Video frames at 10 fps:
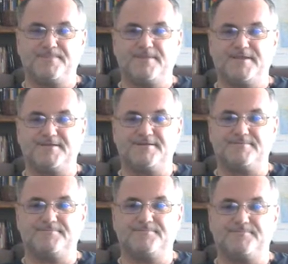and
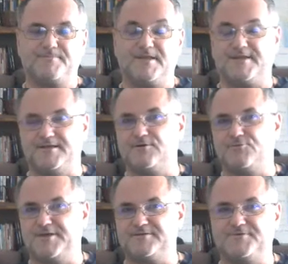I know
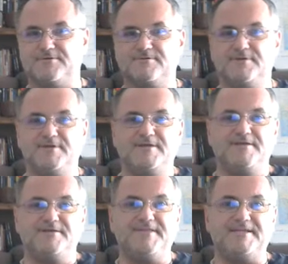quite a few,
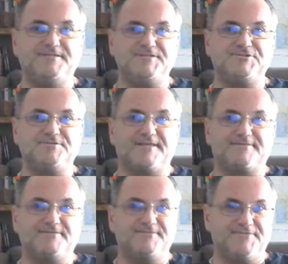they teach you
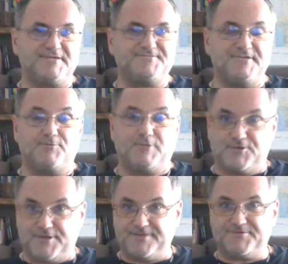that the first thing when
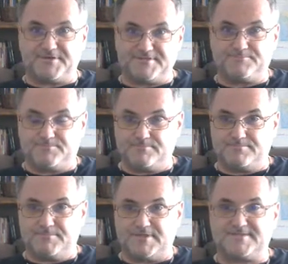you enter
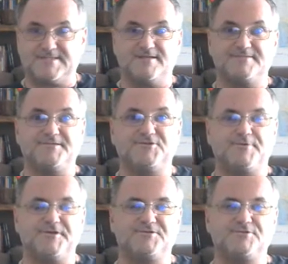a sales
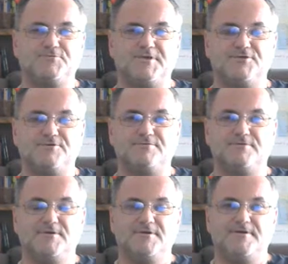situation, when you
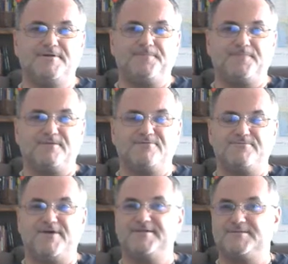
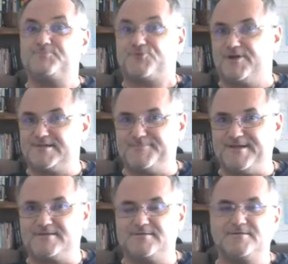find a
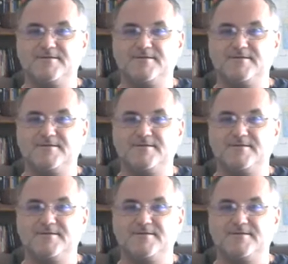prospect,